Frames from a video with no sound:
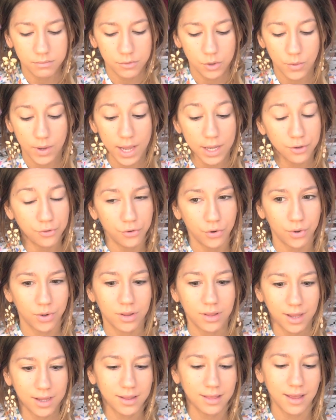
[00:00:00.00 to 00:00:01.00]
you can grow
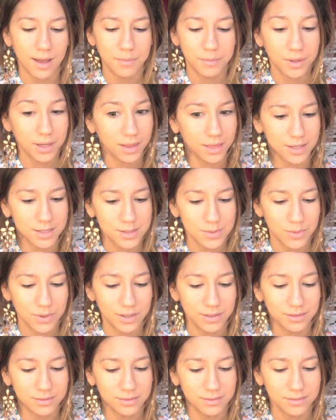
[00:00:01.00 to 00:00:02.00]
to like them, like this
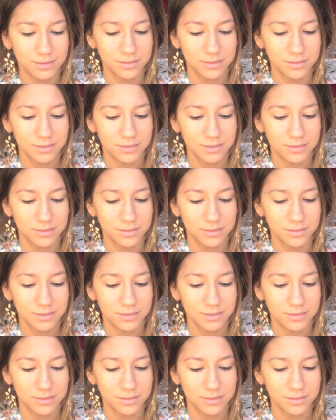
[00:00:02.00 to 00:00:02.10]
one.